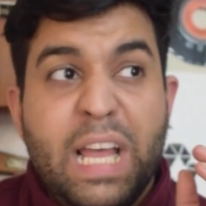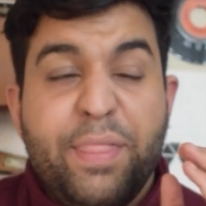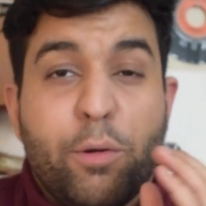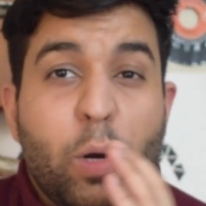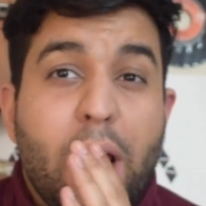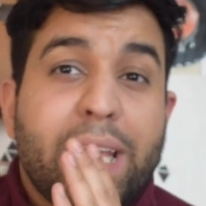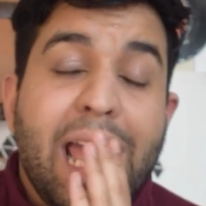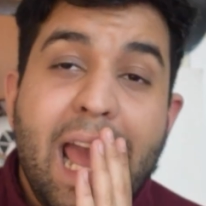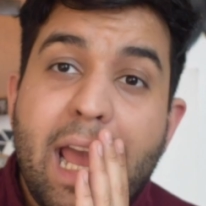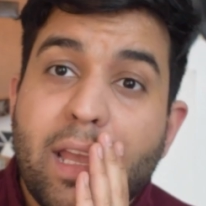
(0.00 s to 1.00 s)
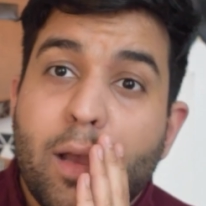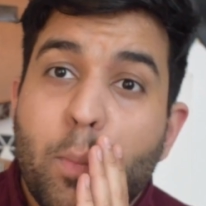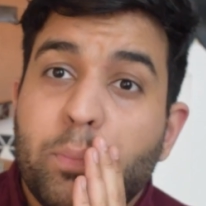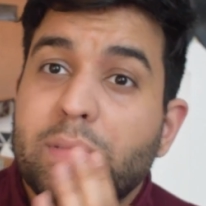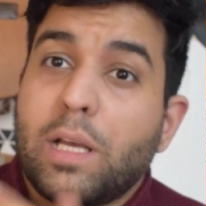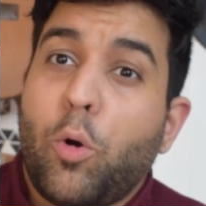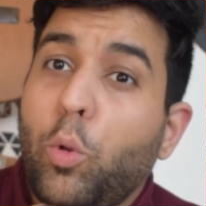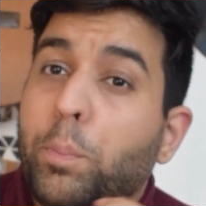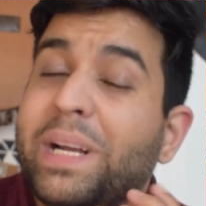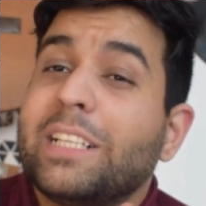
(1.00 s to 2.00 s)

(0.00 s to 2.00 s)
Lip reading: And they were like, hey, the whole